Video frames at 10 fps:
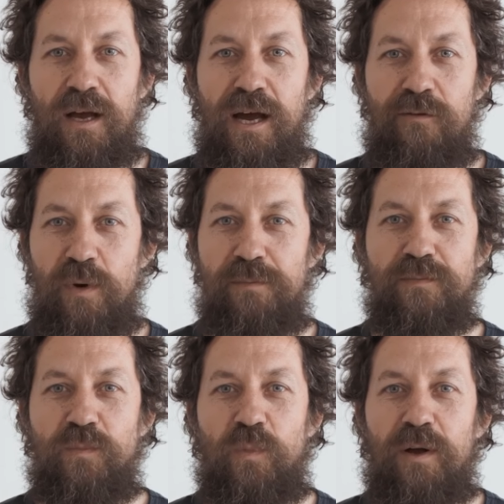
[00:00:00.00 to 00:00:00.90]
Hi
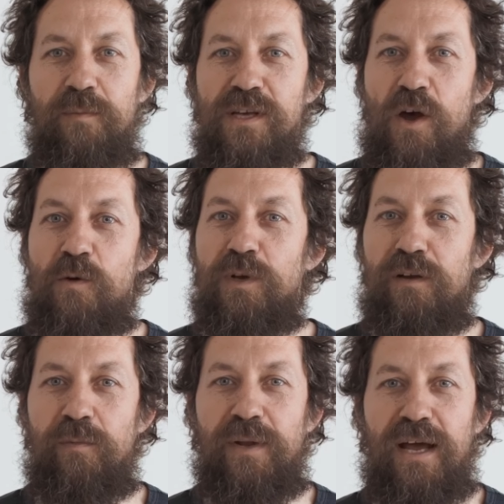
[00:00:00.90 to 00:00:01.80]
everyone, welcome to home
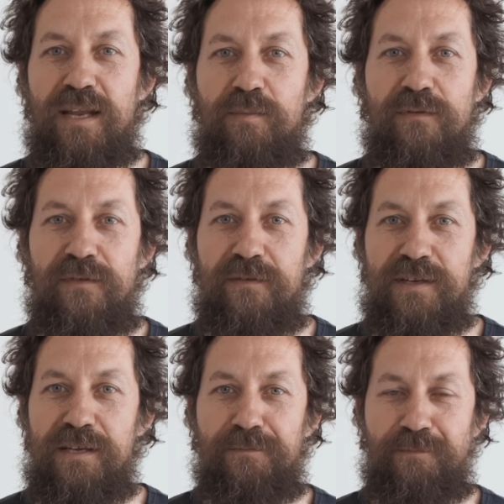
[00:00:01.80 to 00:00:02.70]
coffee plan number
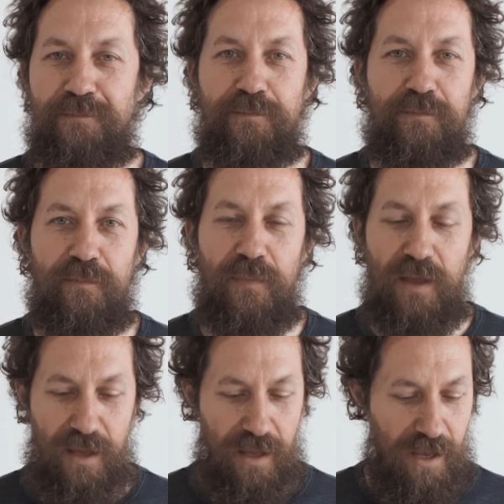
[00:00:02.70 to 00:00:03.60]
15.
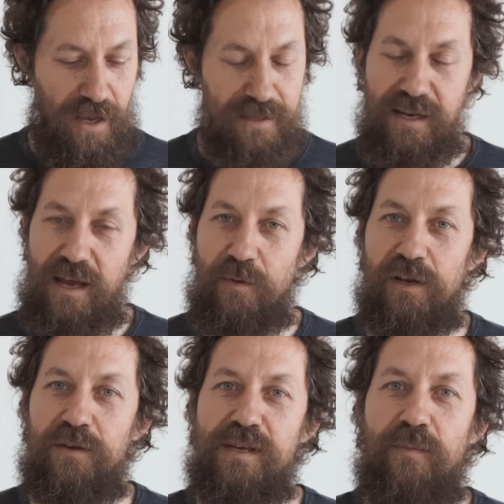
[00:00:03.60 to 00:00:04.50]
Uh, today we're
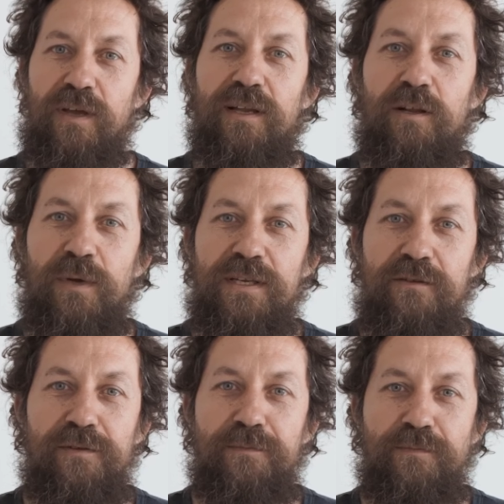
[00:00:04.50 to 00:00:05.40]
going to do something a little bit
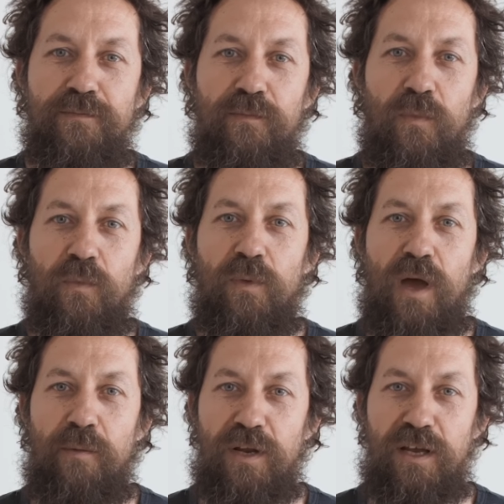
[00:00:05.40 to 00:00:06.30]
different.
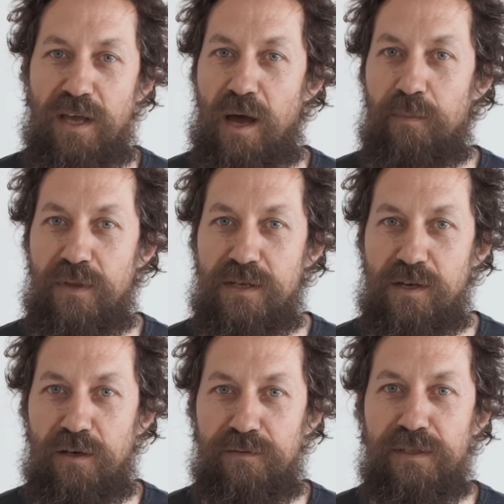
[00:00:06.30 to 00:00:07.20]
I'm going to cup this
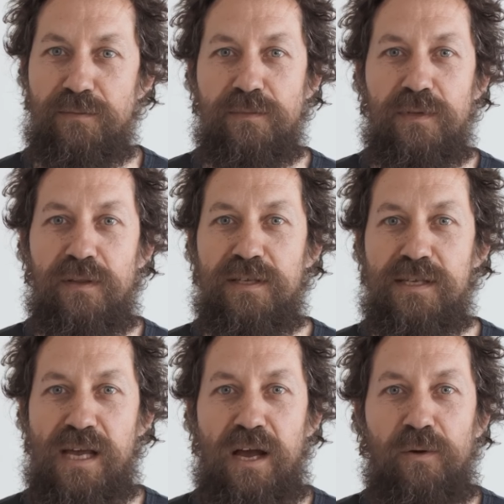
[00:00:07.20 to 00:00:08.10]
coffee. This
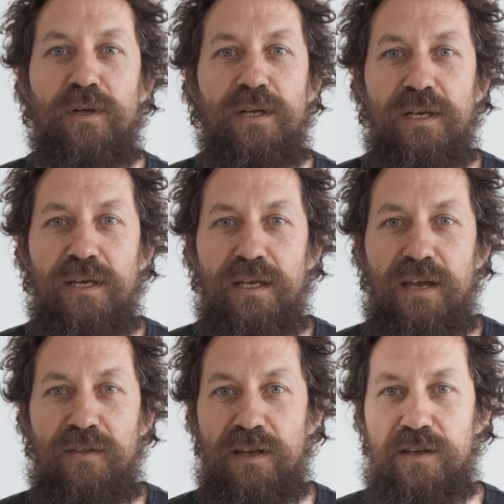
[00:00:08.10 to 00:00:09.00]
is how
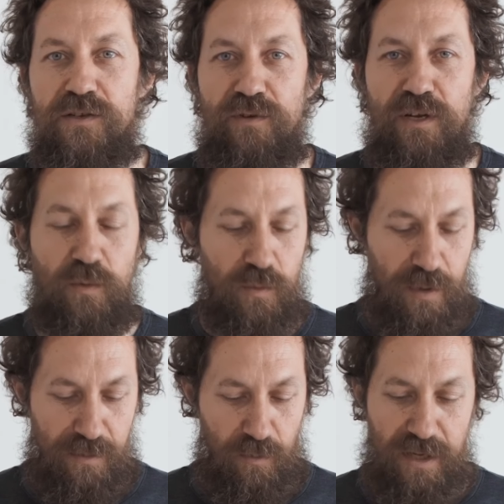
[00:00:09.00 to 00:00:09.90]
in the industry
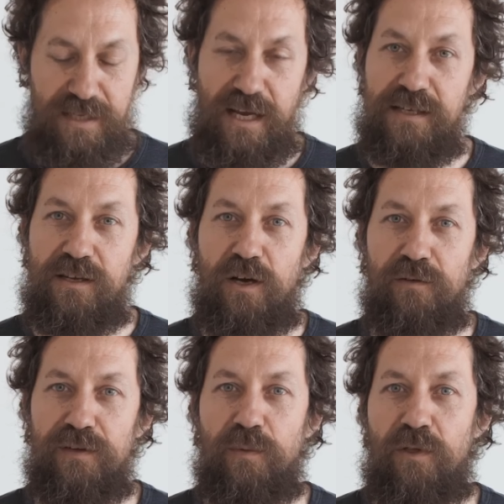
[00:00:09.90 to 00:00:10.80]
we want to taste a
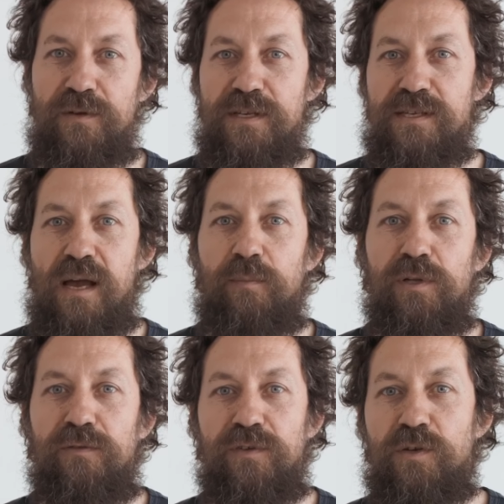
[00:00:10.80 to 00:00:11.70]
coffee, whether it's a
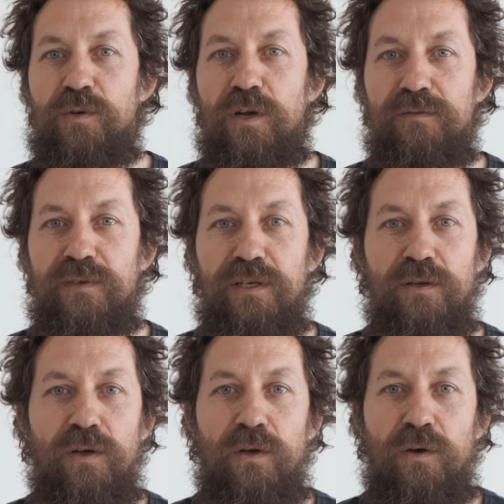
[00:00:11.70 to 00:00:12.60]
sample of a new
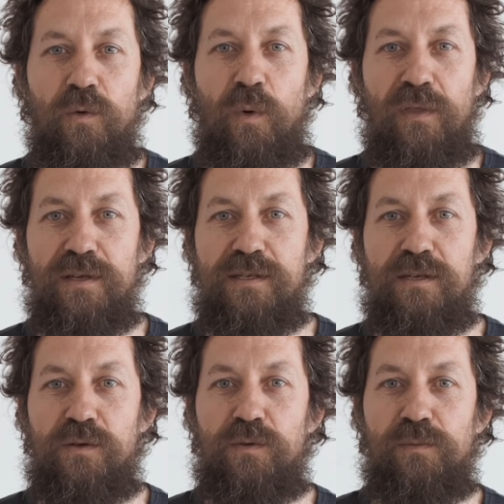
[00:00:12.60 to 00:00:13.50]
coffee or whether it's
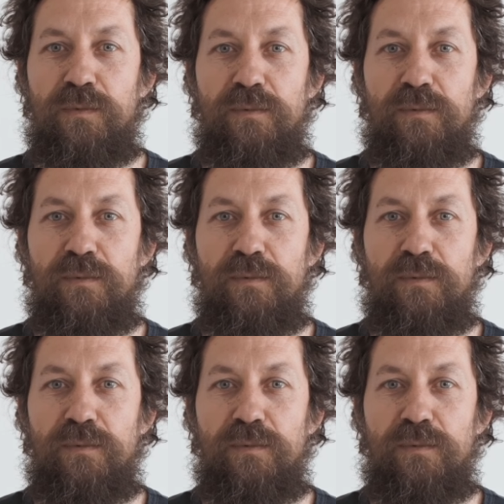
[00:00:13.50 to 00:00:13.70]
to